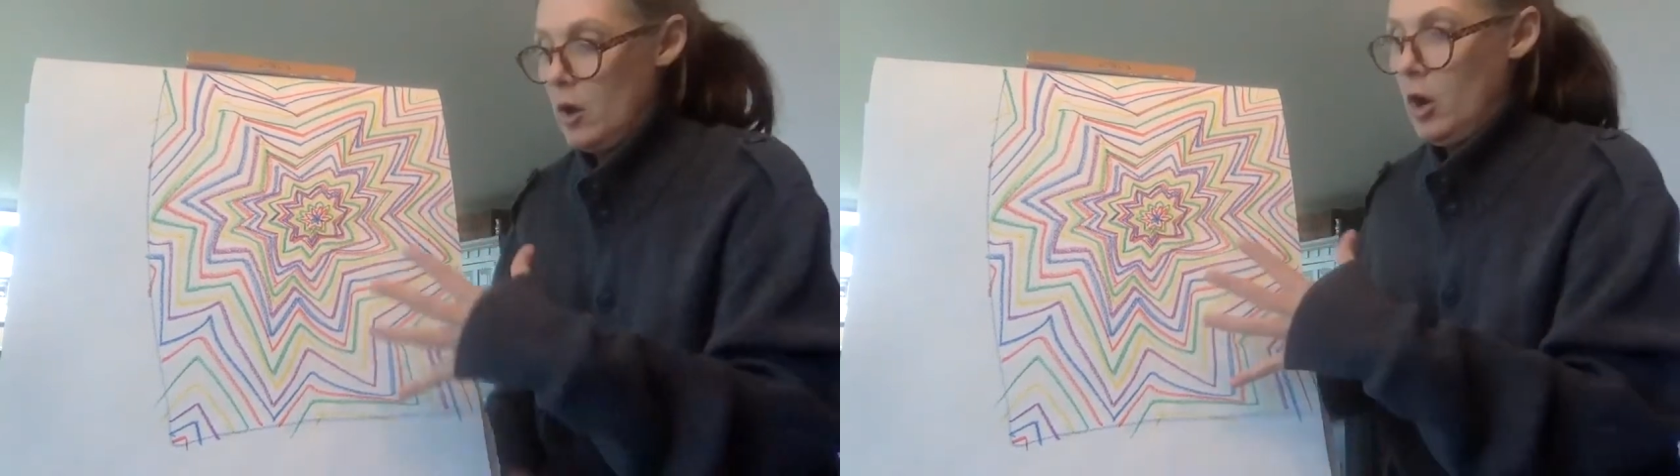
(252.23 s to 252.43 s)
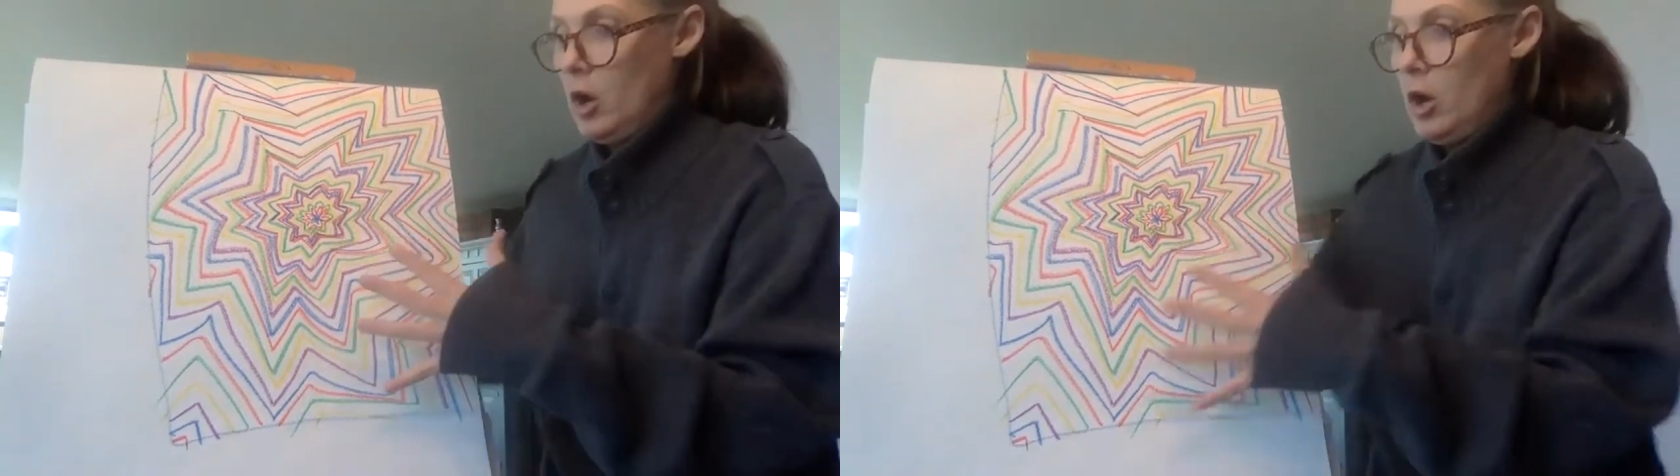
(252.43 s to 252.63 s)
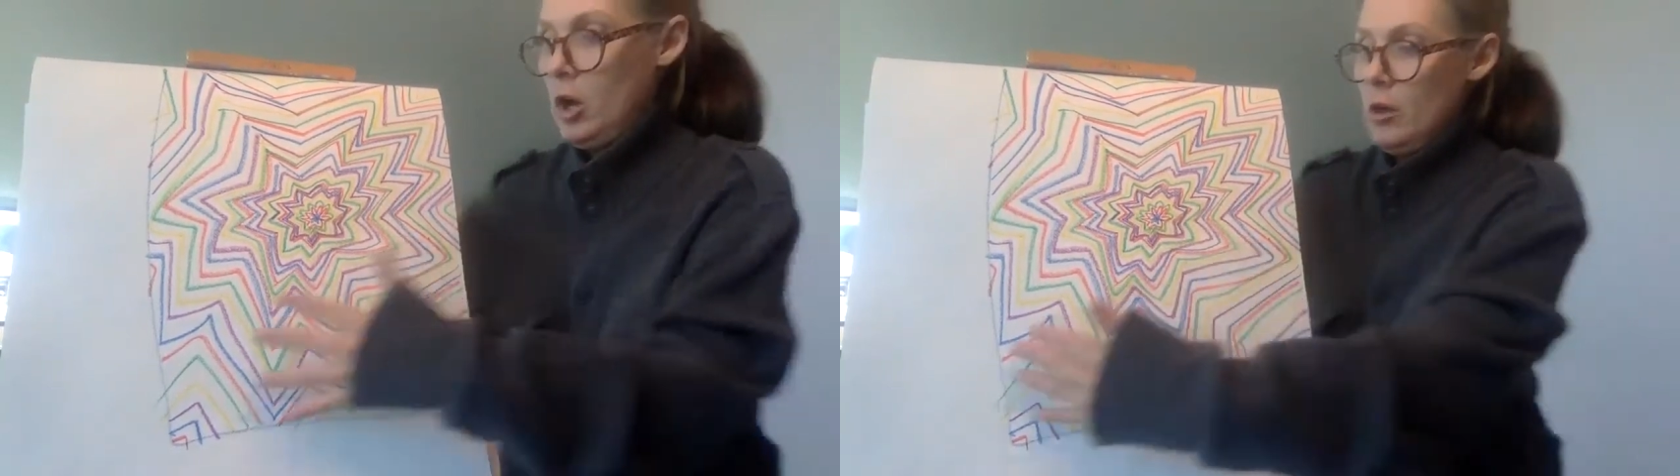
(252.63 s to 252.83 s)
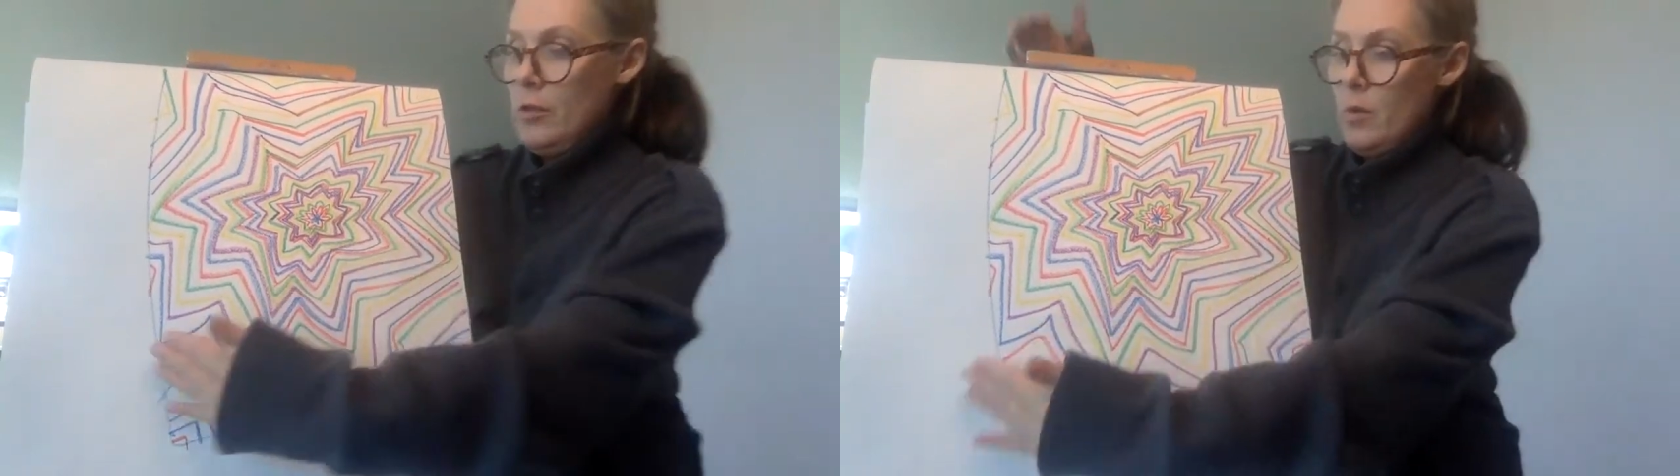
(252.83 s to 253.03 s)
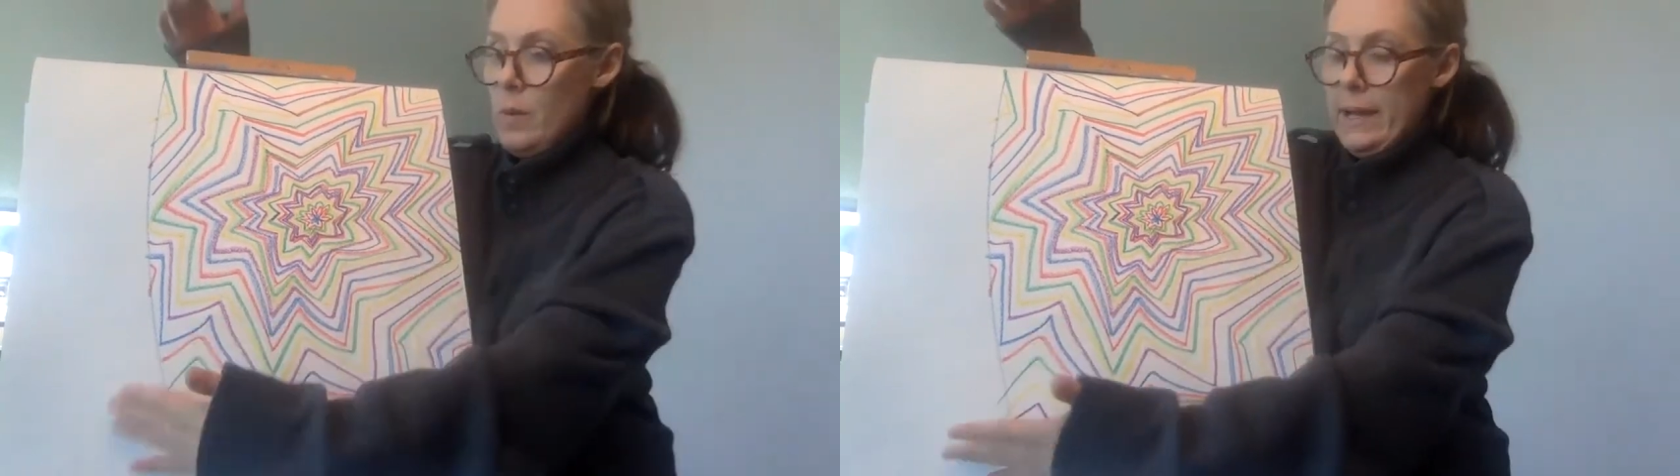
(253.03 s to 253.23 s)

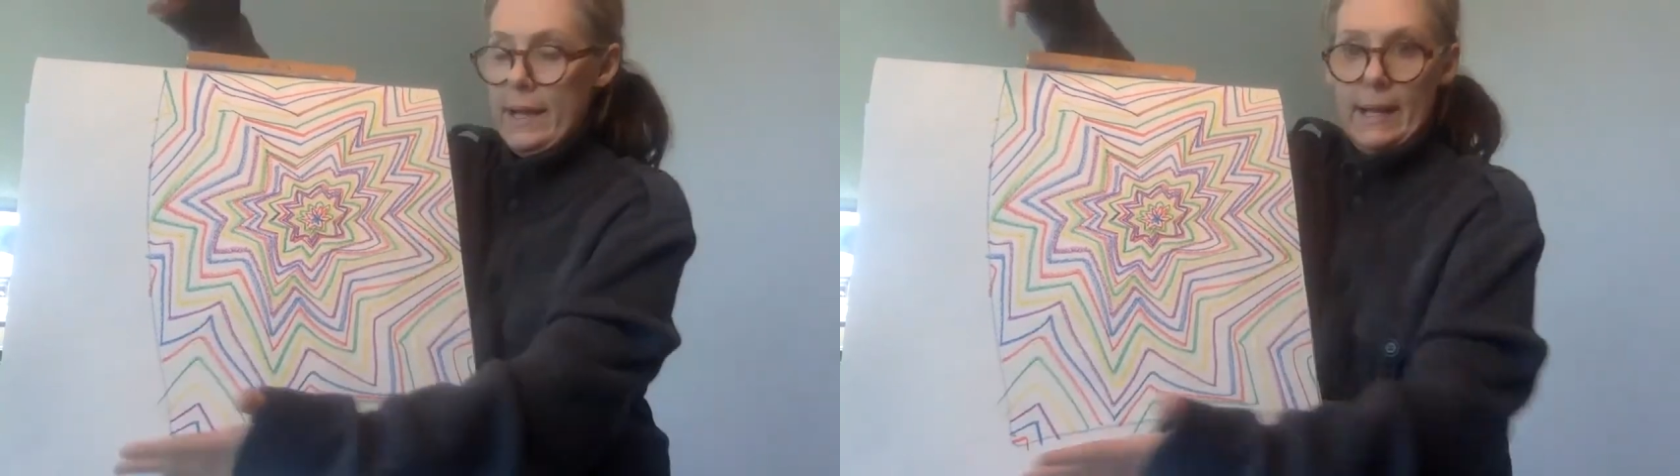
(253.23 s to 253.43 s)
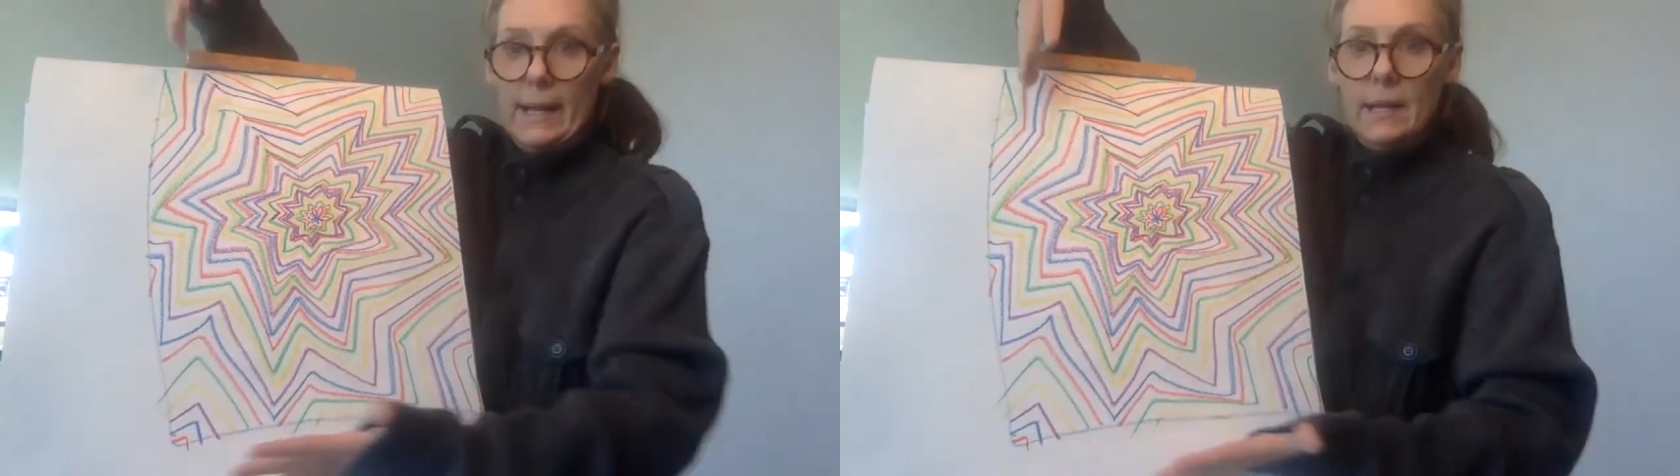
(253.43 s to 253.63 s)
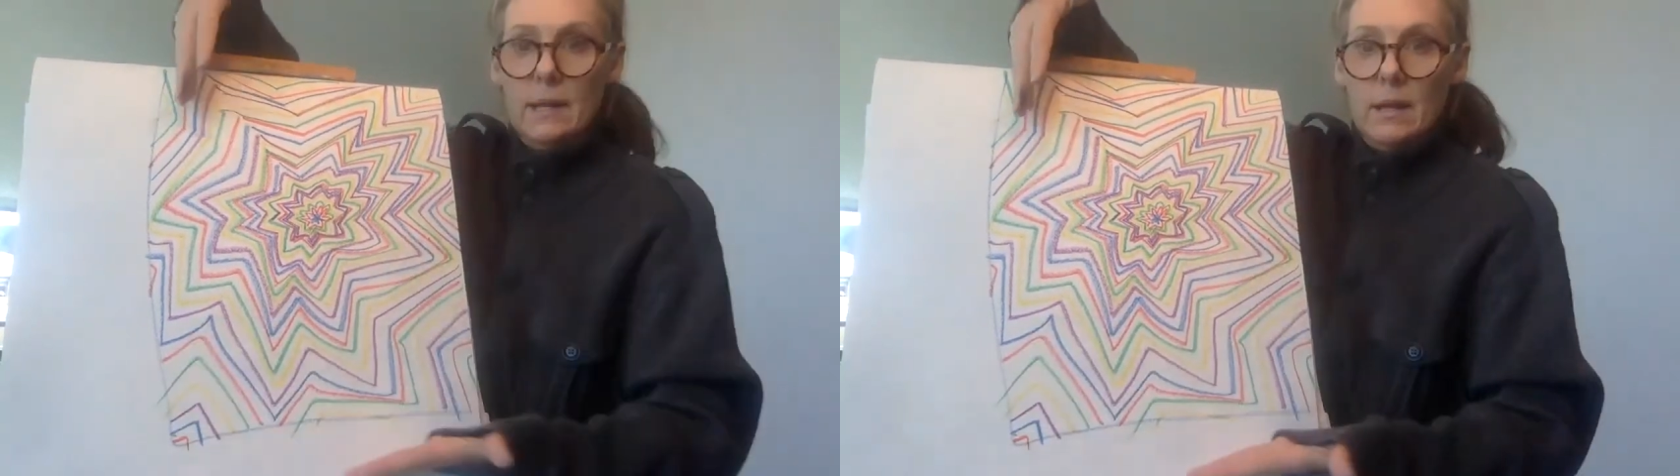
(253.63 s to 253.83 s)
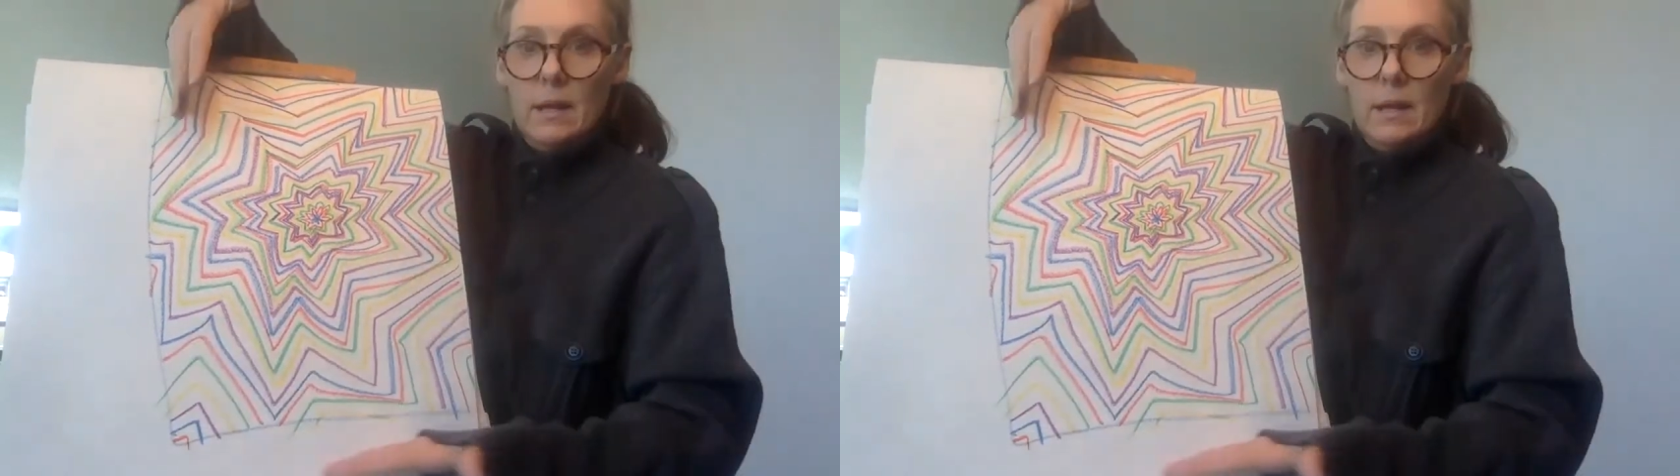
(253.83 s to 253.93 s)
all the way